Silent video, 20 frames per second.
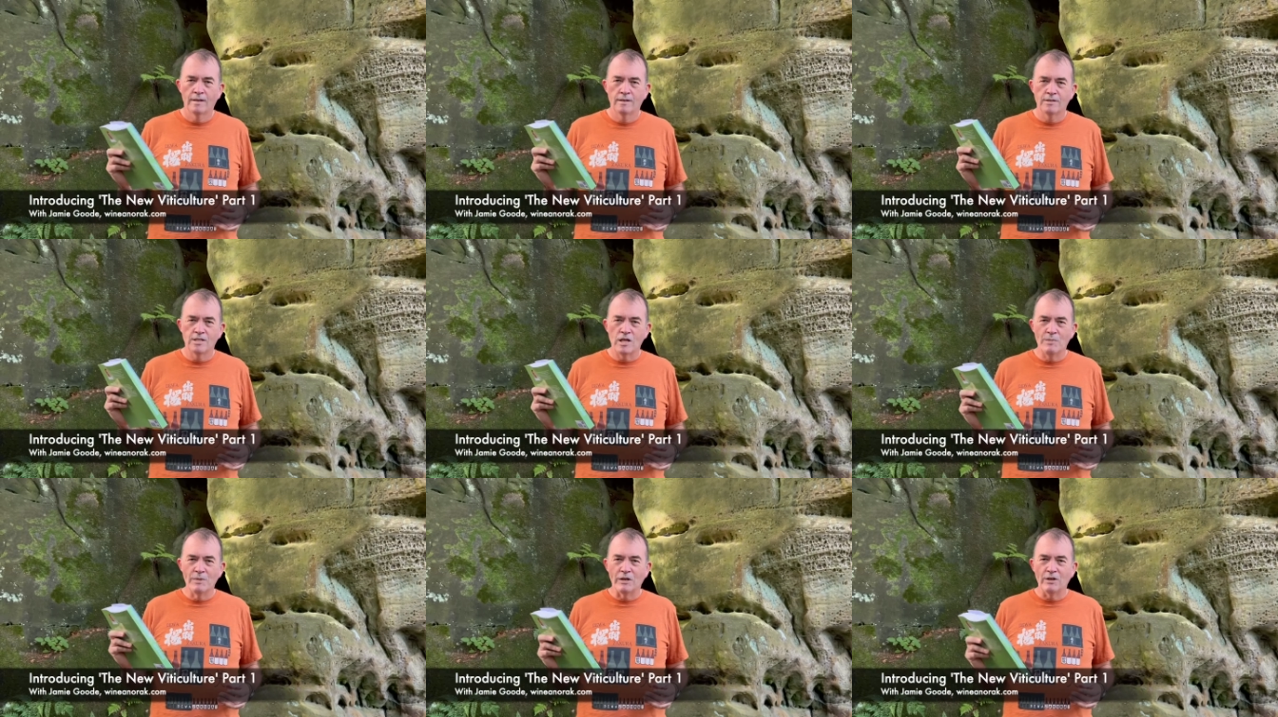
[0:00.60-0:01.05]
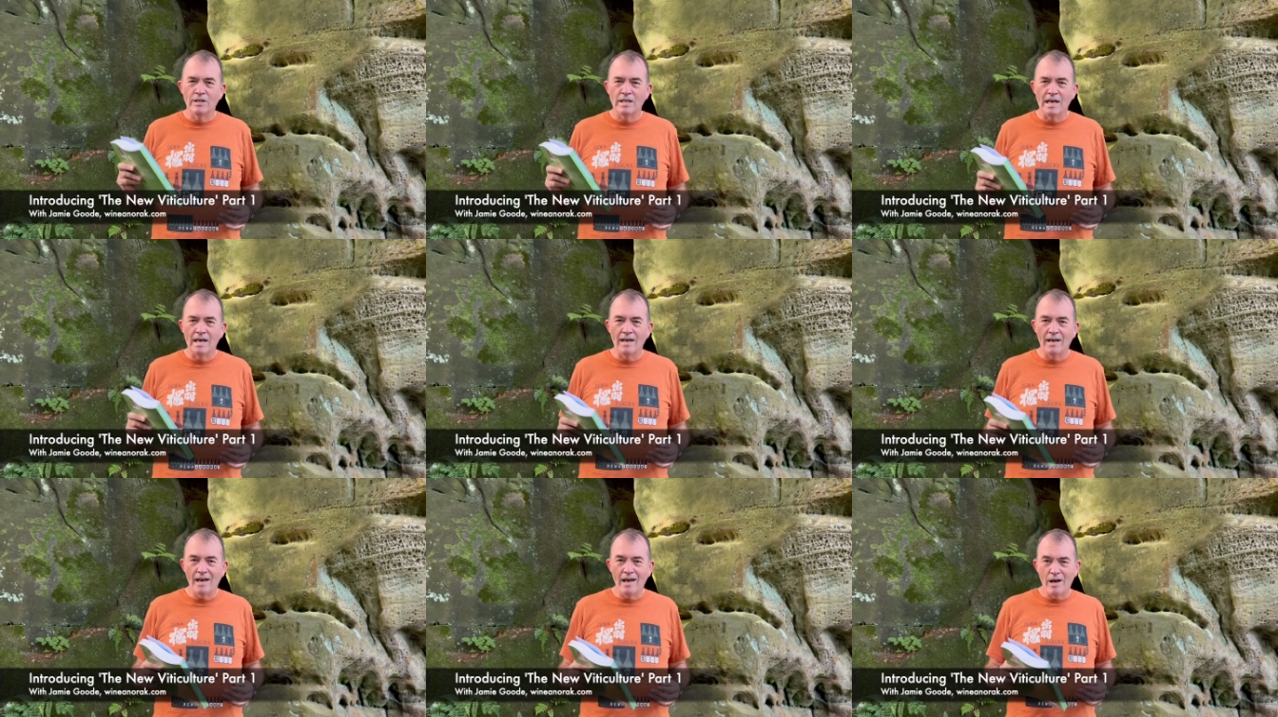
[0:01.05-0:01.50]
Jamie Goode
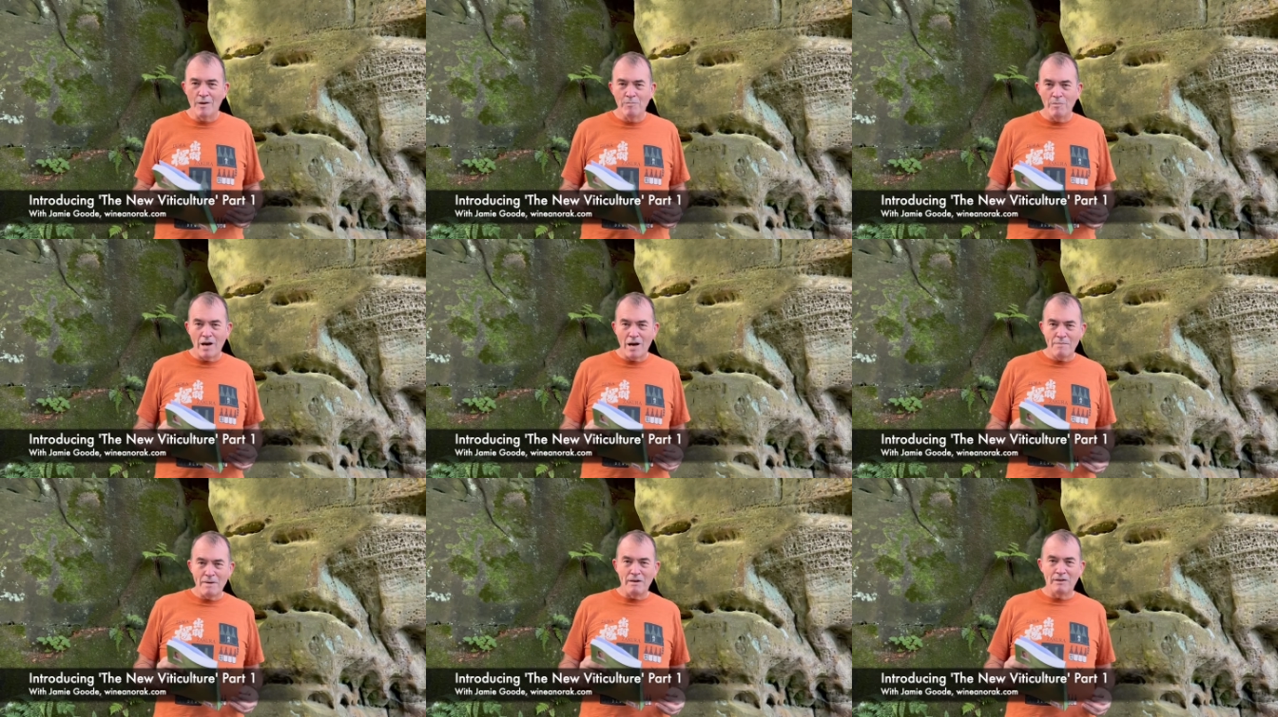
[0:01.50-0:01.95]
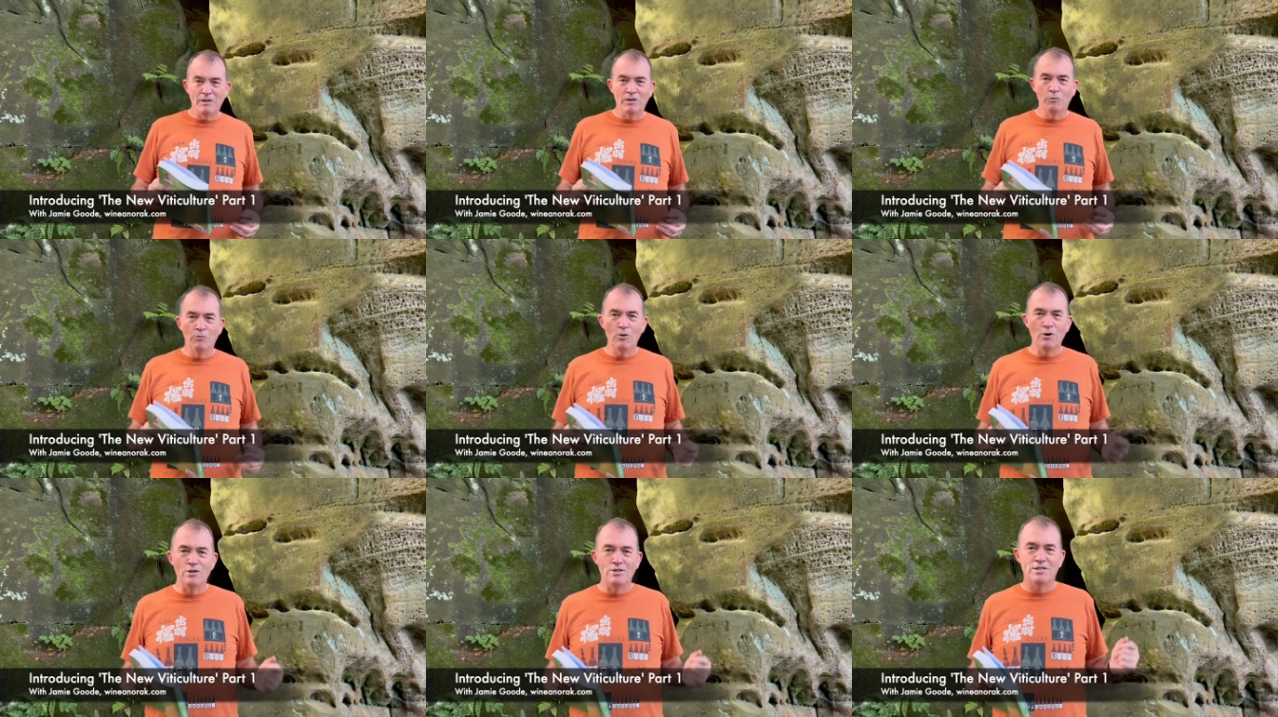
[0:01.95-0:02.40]
here. Um, I'm out in the
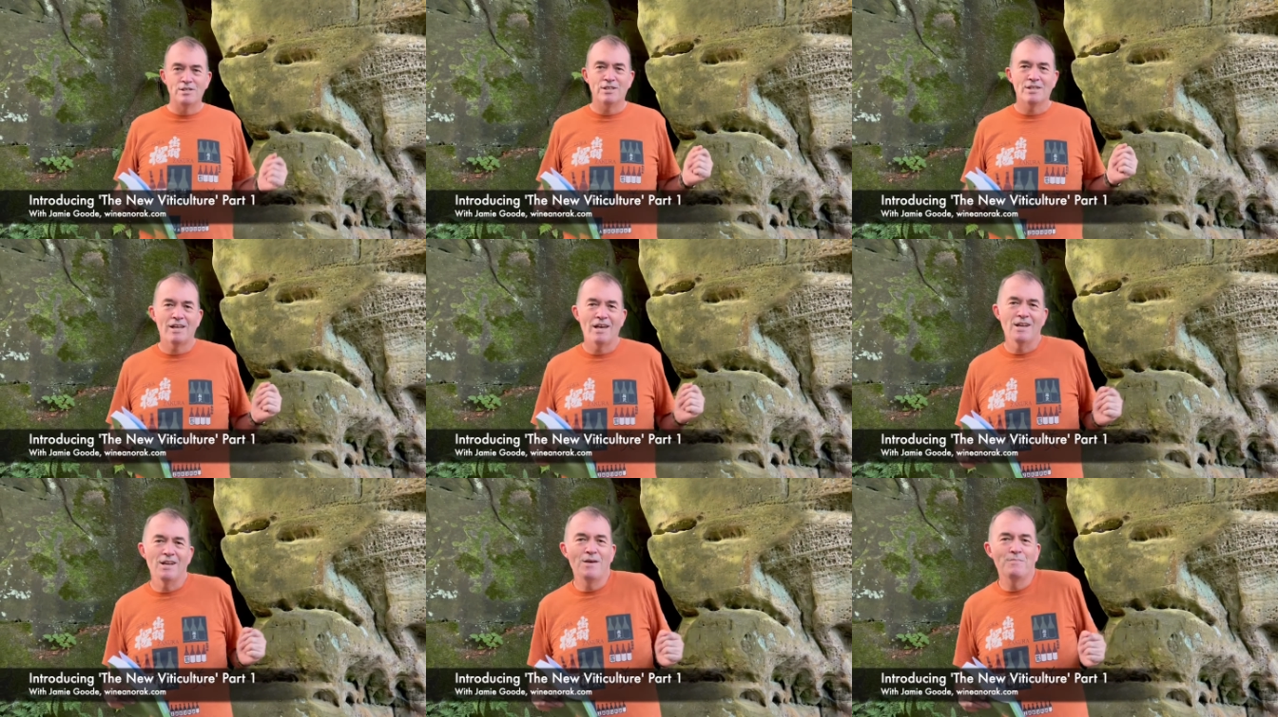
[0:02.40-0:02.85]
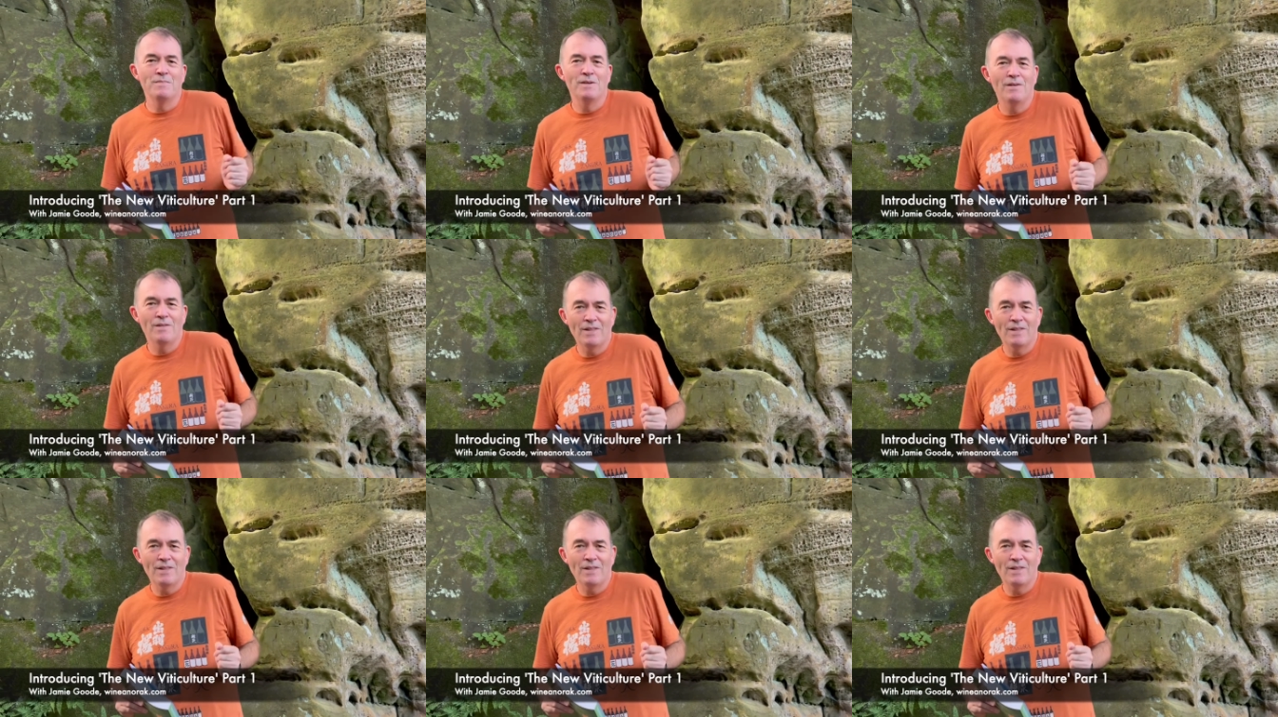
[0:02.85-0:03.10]
woods and I'm,